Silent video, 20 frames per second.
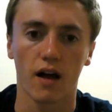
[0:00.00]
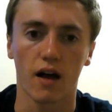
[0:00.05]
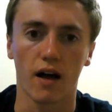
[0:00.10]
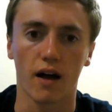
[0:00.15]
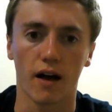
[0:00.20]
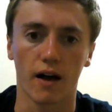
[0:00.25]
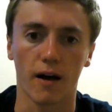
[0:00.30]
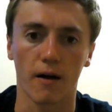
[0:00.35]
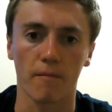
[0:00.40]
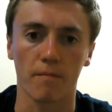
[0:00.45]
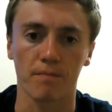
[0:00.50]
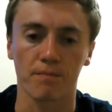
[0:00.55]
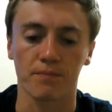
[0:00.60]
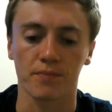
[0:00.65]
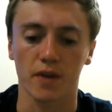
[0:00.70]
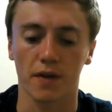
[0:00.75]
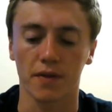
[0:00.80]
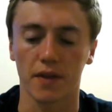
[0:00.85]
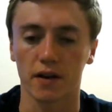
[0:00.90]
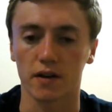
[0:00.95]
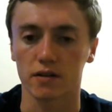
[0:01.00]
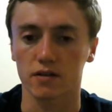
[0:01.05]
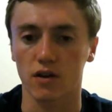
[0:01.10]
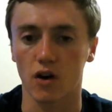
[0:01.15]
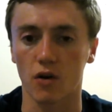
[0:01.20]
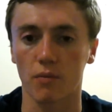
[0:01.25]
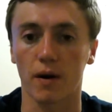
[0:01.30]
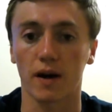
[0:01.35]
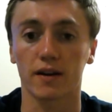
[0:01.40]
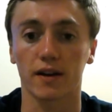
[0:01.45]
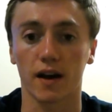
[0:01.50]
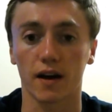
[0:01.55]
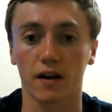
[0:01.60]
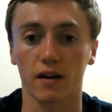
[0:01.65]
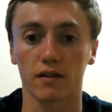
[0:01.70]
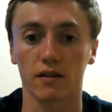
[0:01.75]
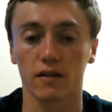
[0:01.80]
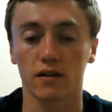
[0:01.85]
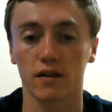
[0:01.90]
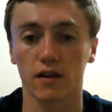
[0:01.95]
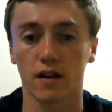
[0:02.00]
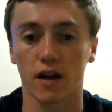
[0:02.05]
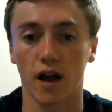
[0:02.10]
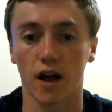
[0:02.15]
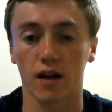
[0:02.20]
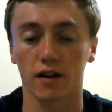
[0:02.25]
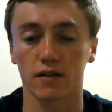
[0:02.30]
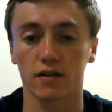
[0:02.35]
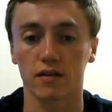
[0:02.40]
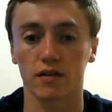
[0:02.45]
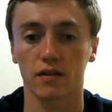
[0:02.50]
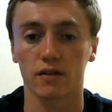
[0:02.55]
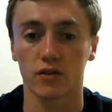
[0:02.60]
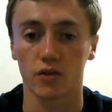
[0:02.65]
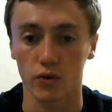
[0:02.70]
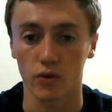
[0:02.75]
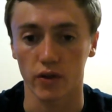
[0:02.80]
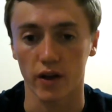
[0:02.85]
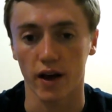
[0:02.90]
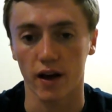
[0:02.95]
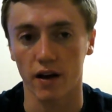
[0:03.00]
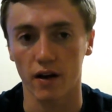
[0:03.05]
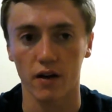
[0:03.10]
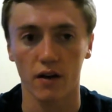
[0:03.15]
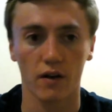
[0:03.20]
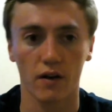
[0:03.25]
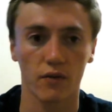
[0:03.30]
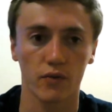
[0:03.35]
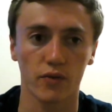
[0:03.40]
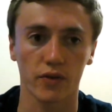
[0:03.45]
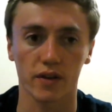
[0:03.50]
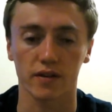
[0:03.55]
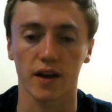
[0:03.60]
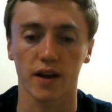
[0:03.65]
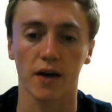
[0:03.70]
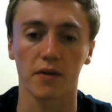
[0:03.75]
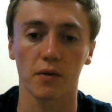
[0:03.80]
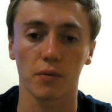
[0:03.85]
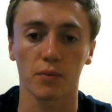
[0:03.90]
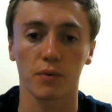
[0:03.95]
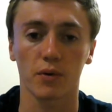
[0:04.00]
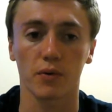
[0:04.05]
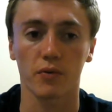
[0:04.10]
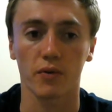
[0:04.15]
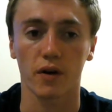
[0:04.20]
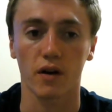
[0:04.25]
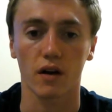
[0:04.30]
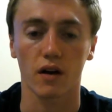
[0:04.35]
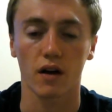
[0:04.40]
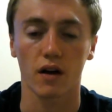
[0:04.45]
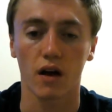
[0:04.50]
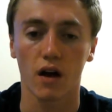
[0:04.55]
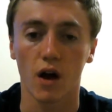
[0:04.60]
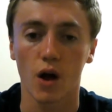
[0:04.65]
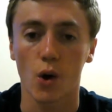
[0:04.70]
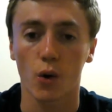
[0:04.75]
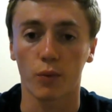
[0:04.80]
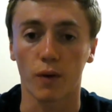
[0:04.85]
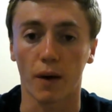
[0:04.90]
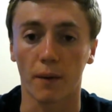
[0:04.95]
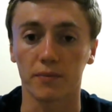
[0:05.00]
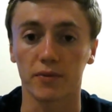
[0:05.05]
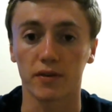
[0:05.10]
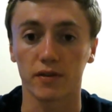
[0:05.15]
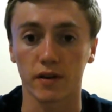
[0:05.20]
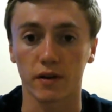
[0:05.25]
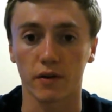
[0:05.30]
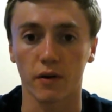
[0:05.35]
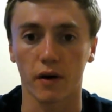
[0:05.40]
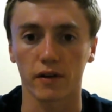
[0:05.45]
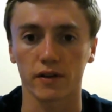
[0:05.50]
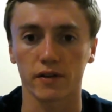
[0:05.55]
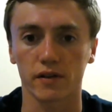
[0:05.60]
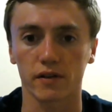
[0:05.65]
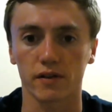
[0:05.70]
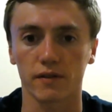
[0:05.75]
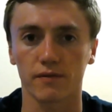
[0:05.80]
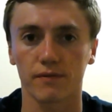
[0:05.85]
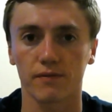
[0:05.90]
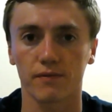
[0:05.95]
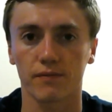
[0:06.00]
And then just go back down and do that for the same number of reps as you're going to.